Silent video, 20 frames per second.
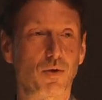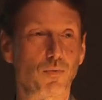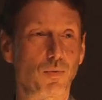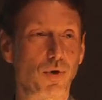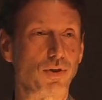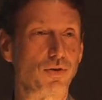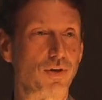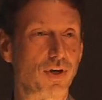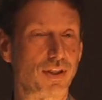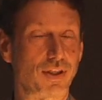
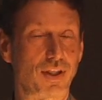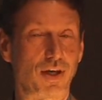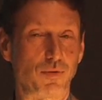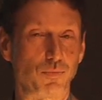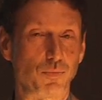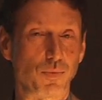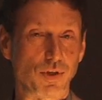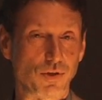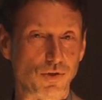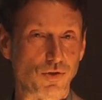Whether or not
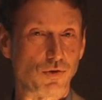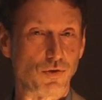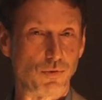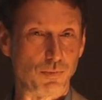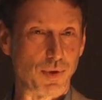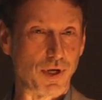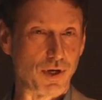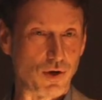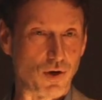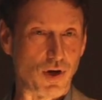that means you're a
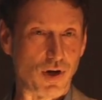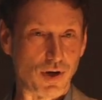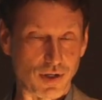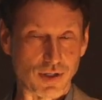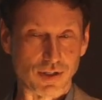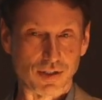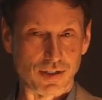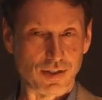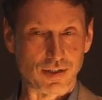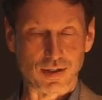better
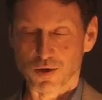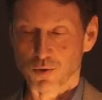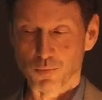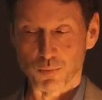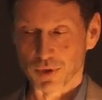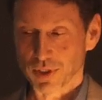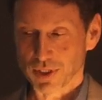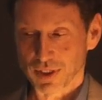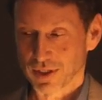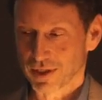artist is a
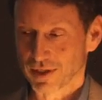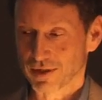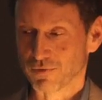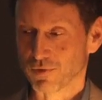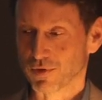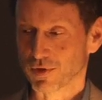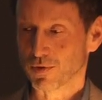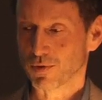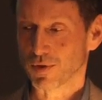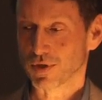completely
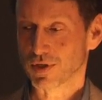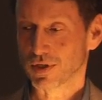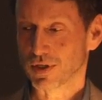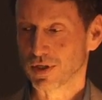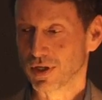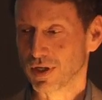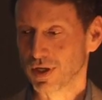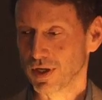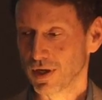different question.